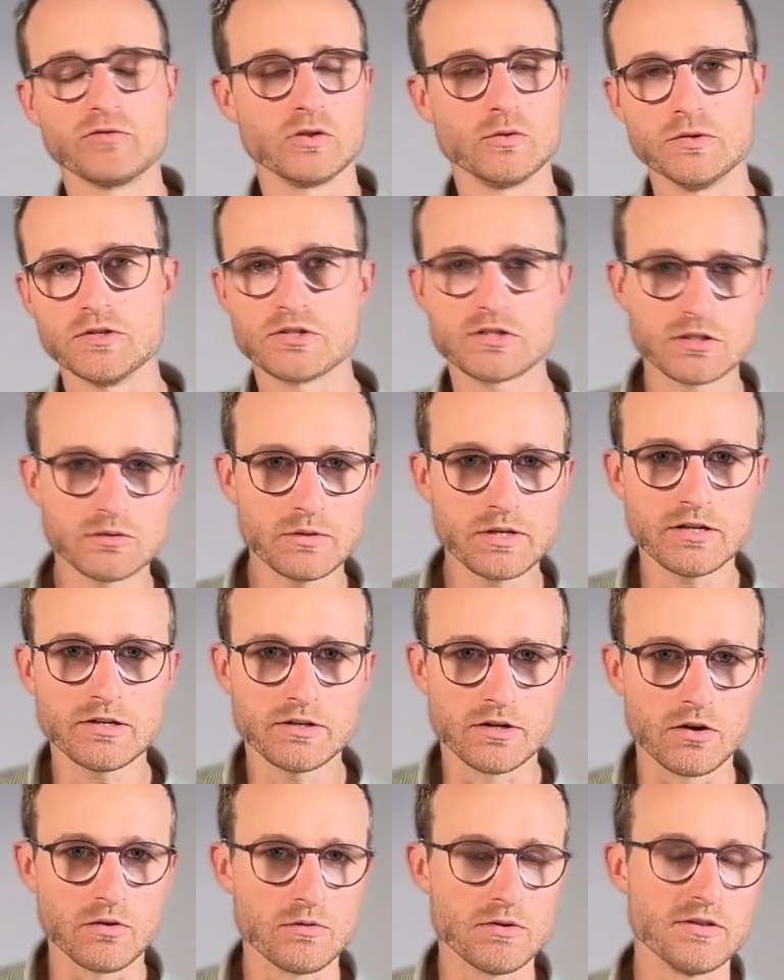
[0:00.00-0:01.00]
flew into the
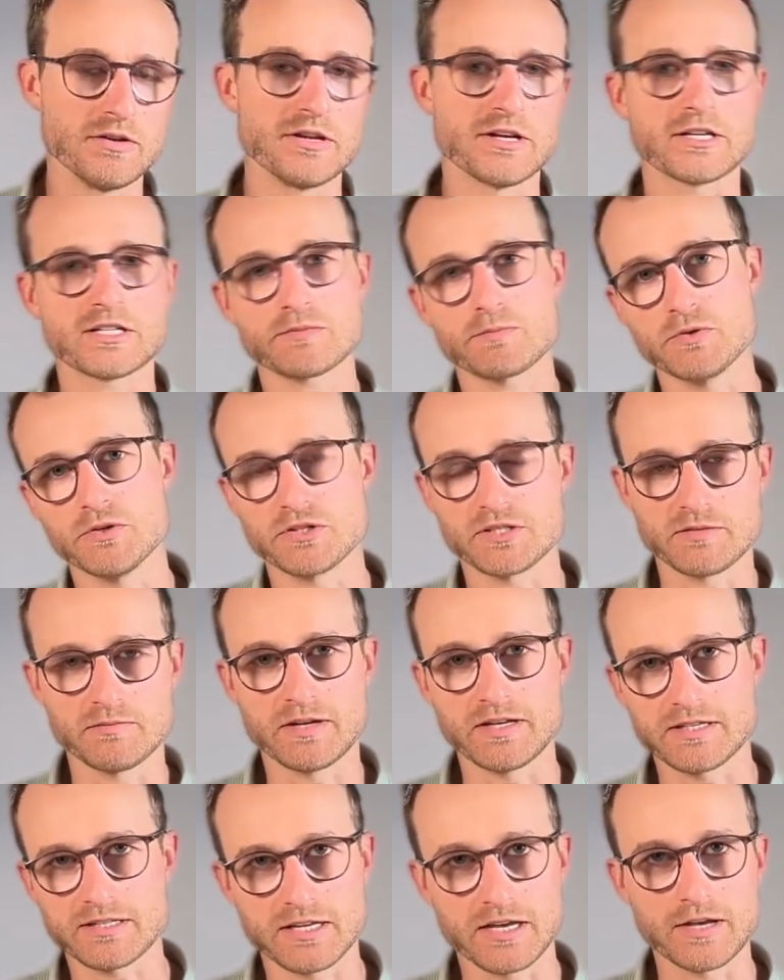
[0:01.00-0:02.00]
window, and the next person
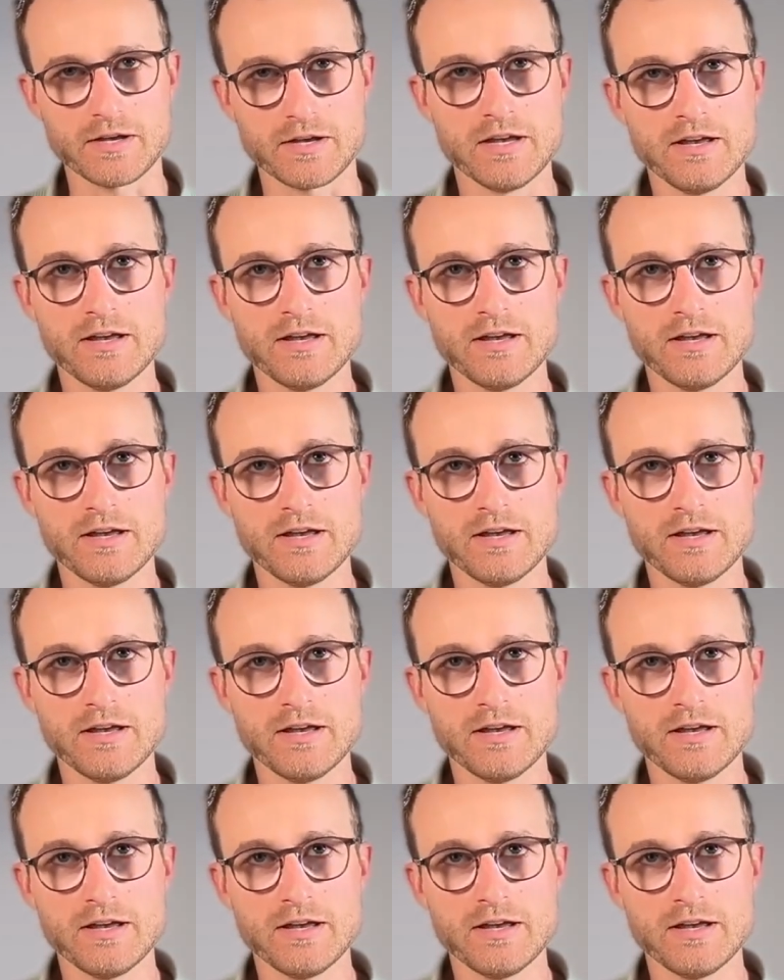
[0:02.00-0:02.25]
might say,